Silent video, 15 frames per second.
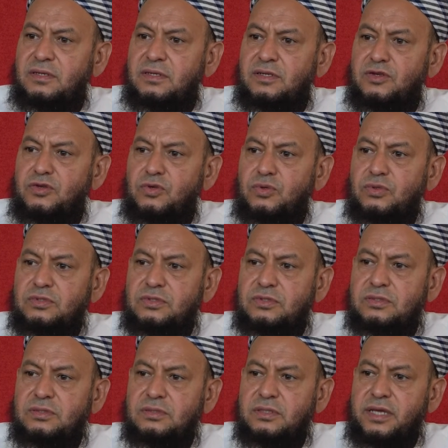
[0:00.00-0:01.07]

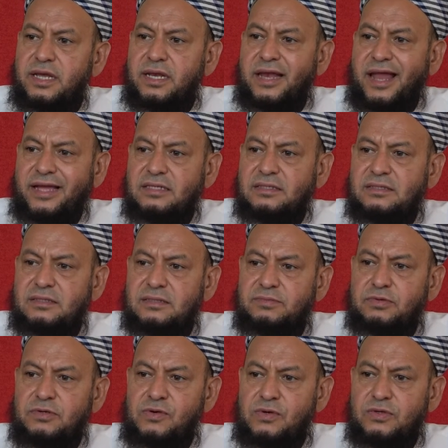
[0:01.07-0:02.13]
news headlines
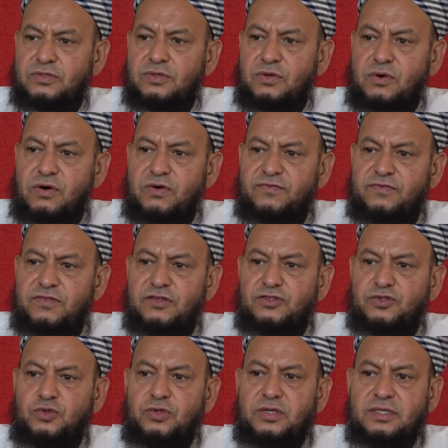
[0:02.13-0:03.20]
because of the
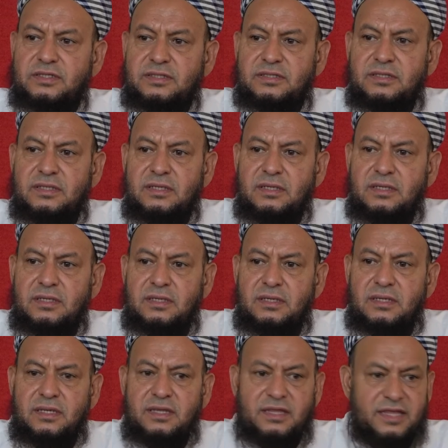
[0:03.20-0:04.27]
students
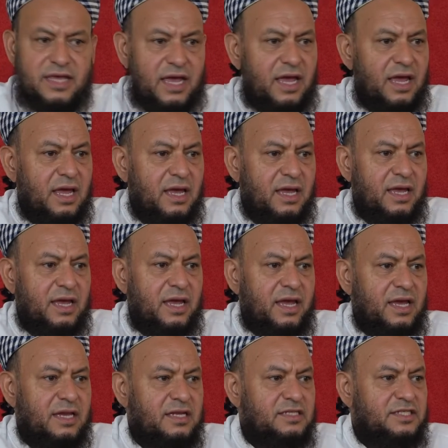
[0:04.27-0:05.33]
there
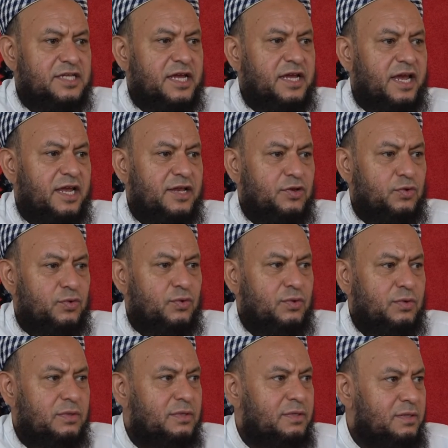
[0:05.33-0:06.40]
and in JNU,